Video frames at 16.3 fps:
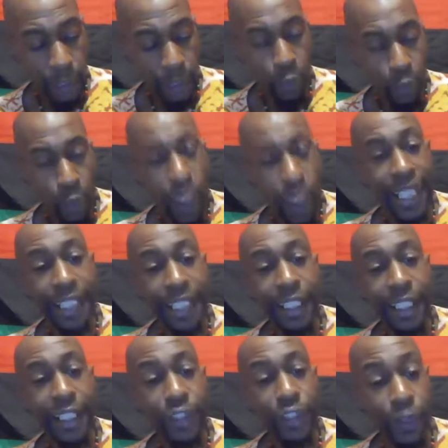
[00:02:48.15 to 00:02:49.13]

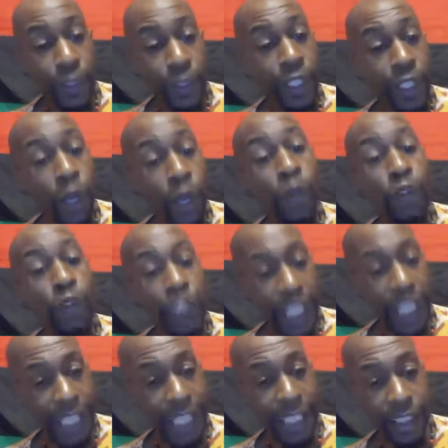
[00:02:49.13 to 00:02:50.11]
what during those
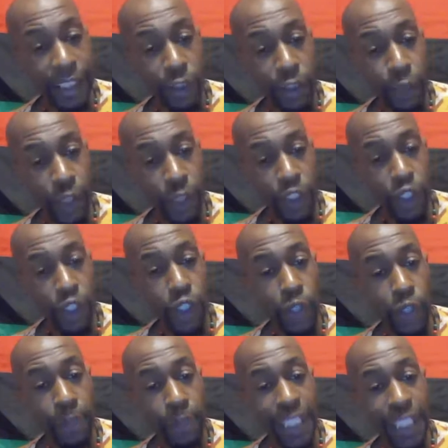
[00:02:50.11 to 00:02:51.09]
days was
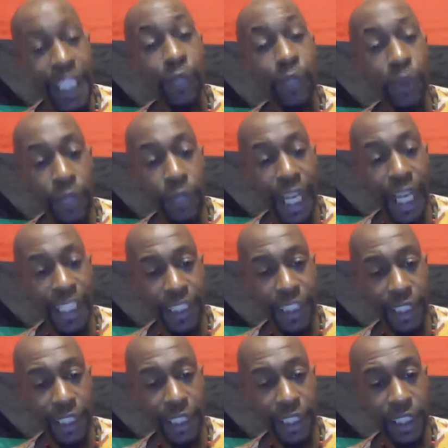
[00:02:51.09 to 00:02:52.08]
termed Negro
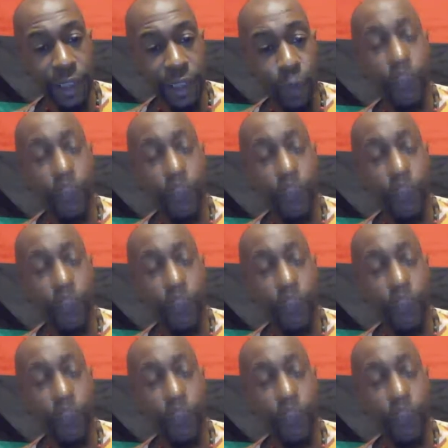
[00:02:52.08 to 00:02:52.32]
nationalism,